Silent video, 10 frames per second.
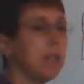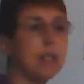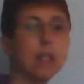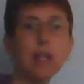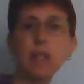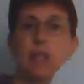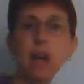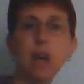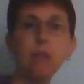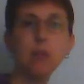to take the
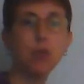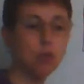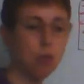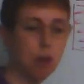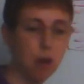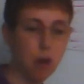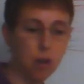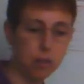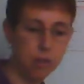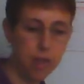time to draw
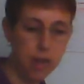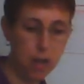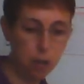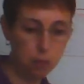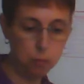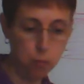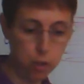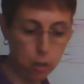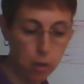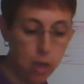all of that out for
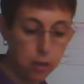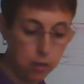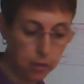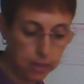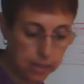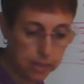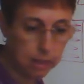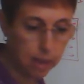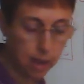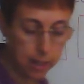you. You can see
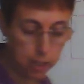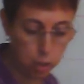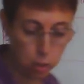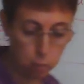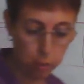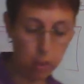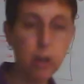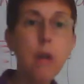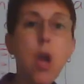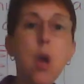that in your book.
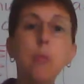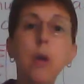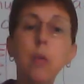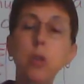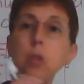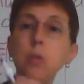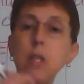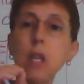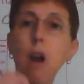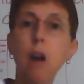But when you
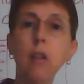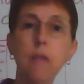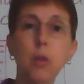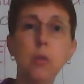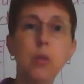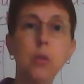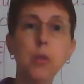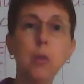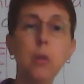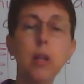see all of those little
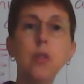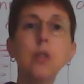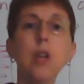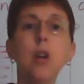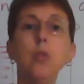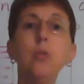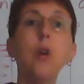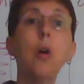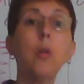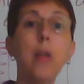squares, you
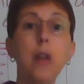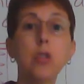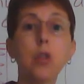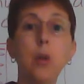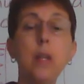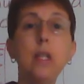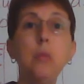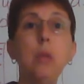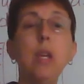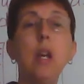know that it's going to
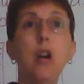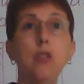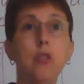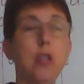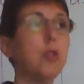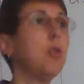be hundreds. You